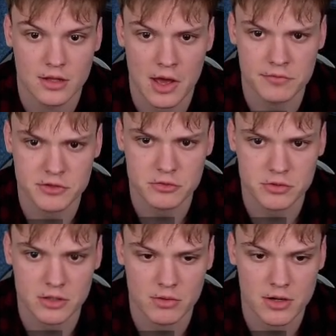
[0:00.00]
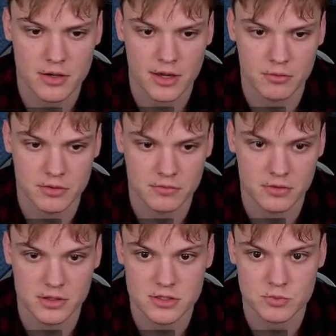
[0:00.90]
after rook e1, I went for
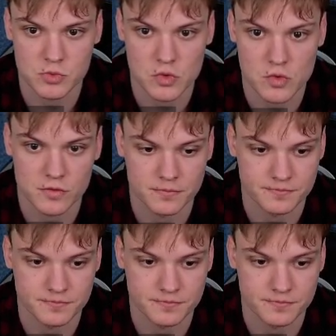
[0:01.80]
this move.